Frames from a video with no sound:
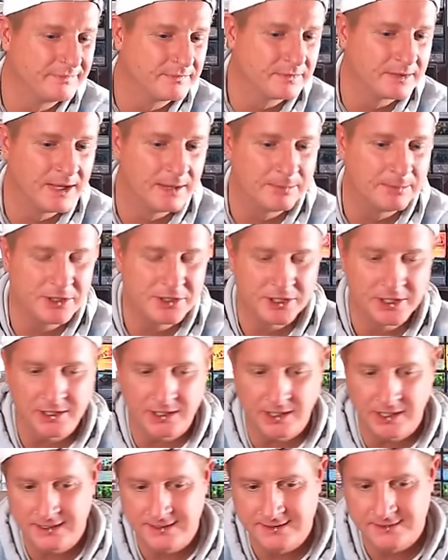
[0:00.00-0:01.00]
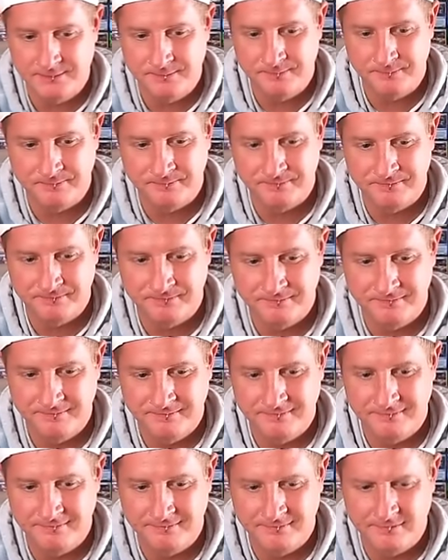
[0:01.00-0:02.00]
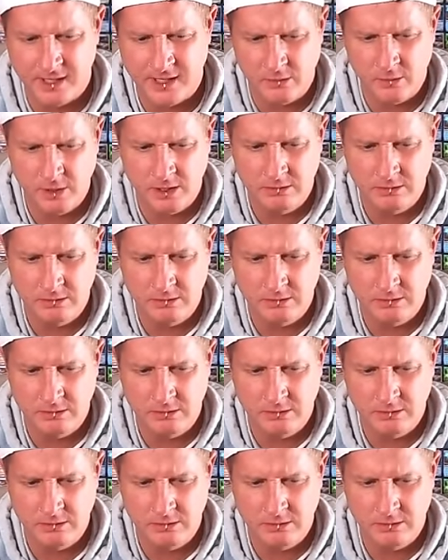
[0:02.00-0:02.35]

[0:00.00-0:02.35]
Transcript: I appreciate you guys. Did I win?